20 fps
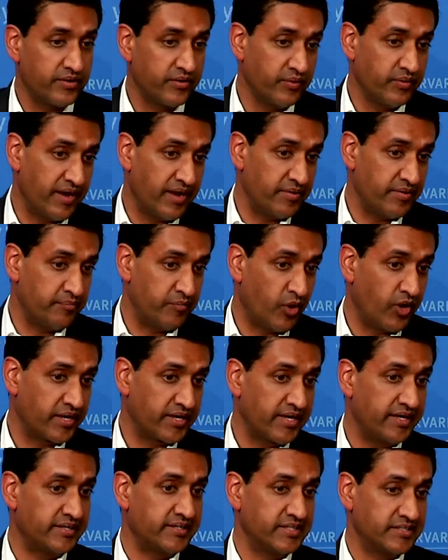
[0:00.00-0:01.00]
You have a
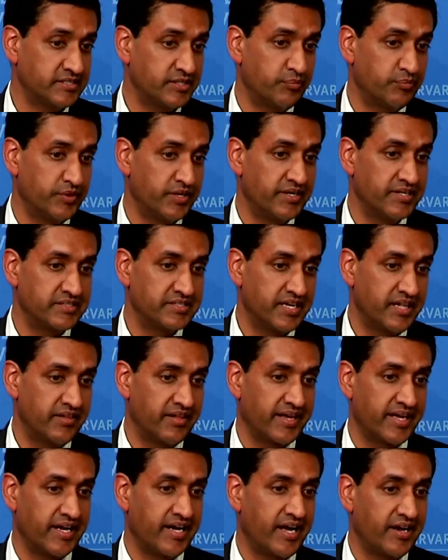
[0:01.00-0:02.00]
market discipline. It's not
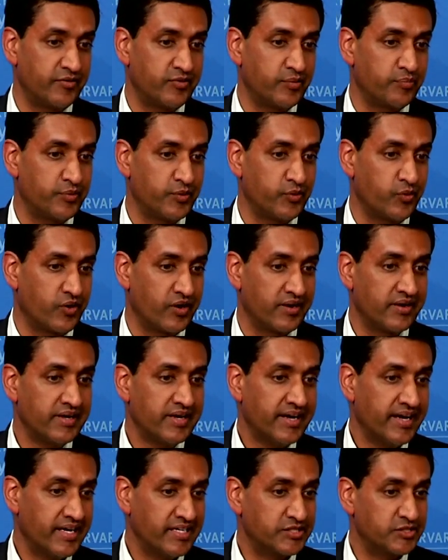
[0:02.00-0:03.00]
like an entrepreneur
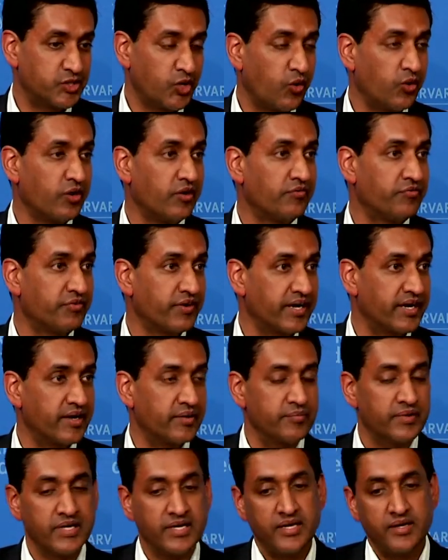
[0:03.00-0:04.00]
has total
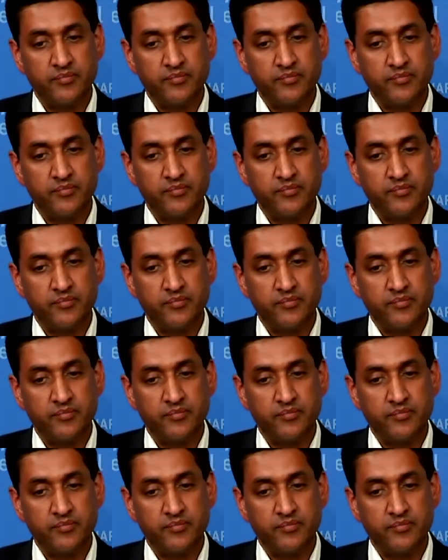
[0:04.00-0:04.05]
freedom,